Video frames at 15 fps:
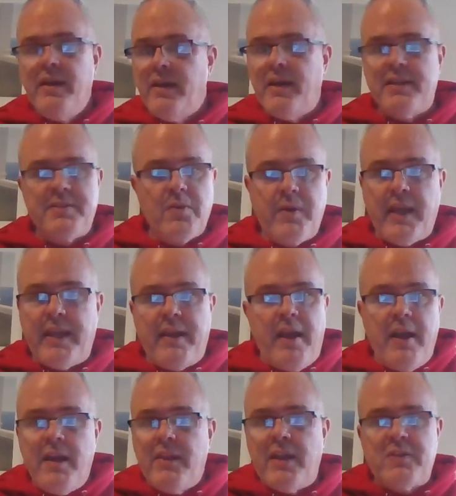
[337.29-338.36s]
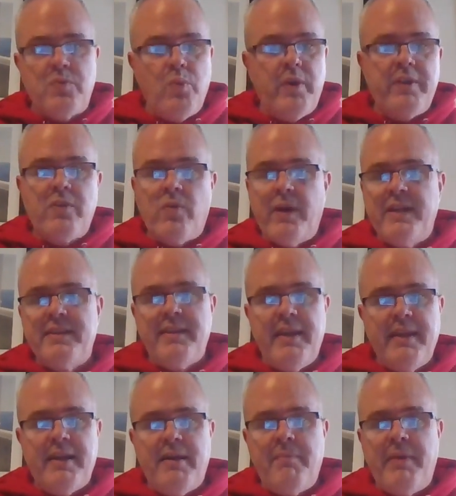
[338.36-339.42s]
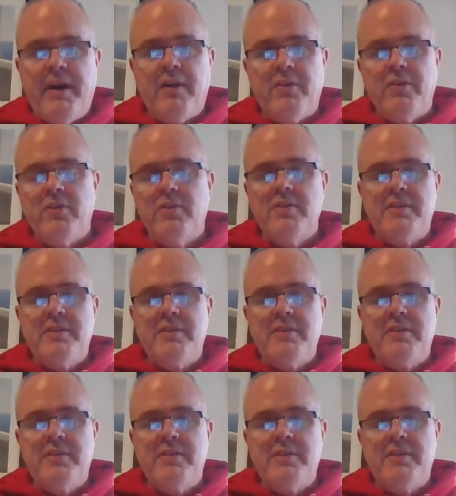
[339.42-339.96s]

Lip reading: It's okay. That's one great thing about